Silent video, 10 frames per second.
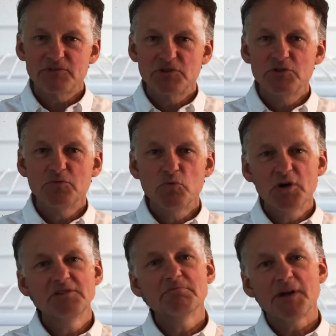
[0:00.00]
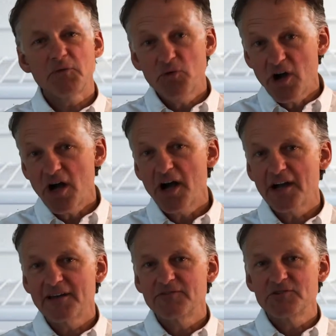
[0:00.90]
you wouldn't be
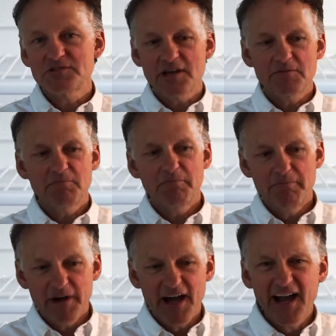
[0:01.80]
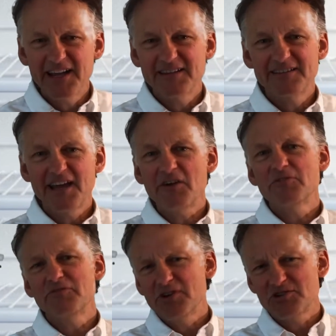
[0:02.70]
wrong if you said, but that
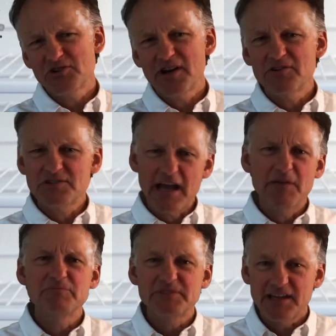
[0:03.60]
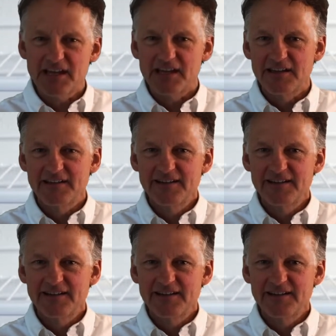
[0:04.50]
refrigerator is empty.